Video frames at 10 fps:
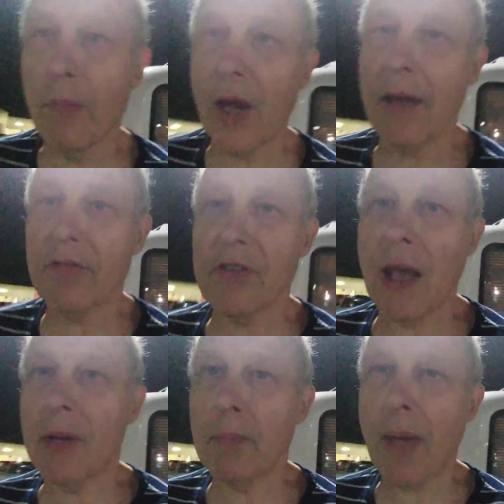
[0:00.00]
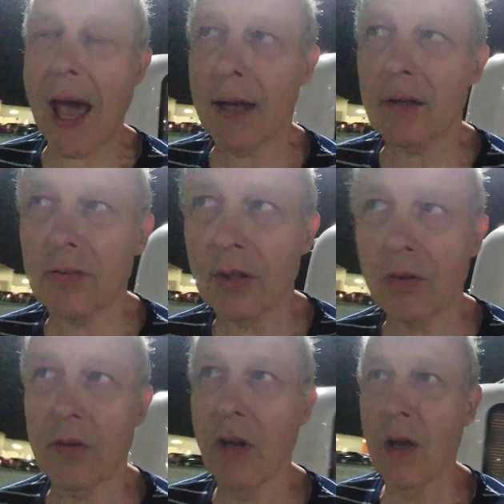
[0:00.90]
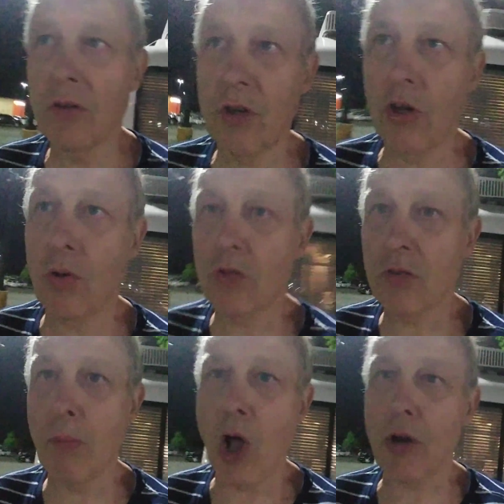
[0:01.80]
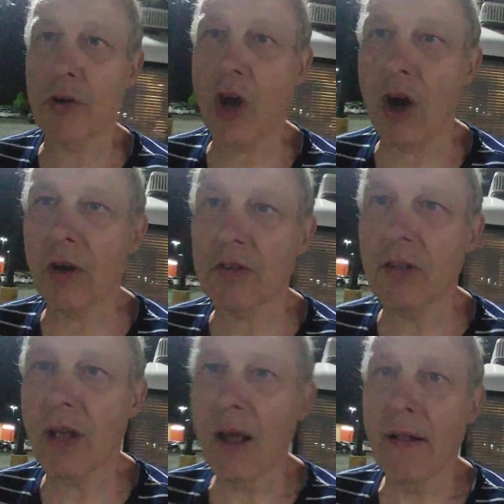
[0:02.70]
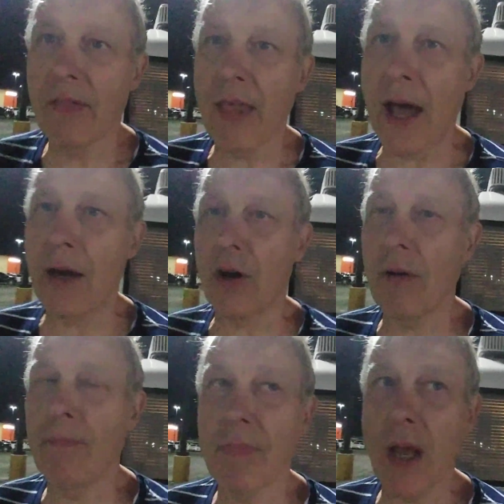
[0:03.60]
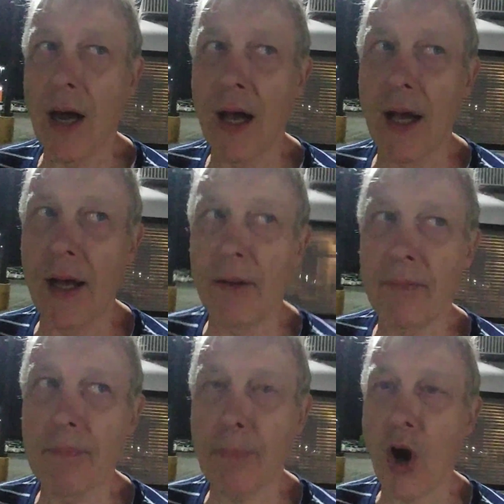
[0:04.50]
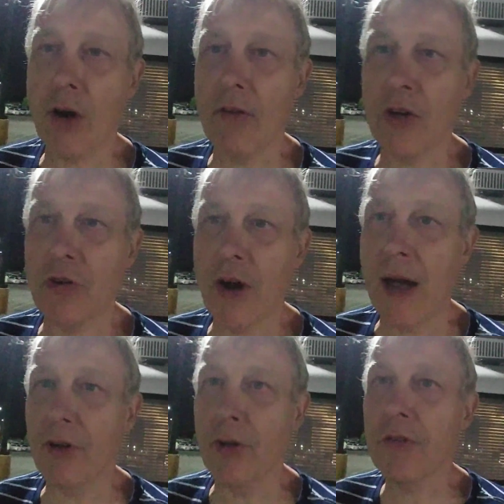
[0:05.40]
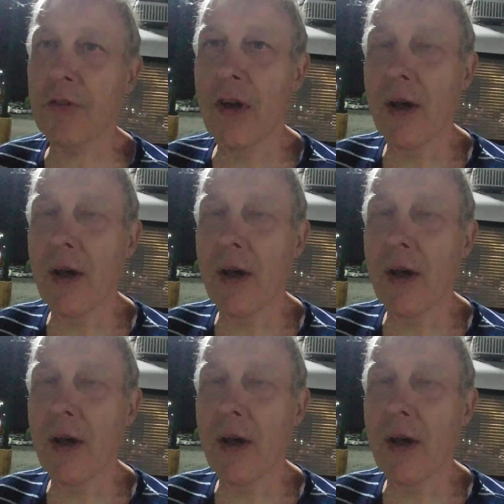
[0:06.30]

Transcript: We have Sam and Max, the two smaller dogs that are uh, part of our travels.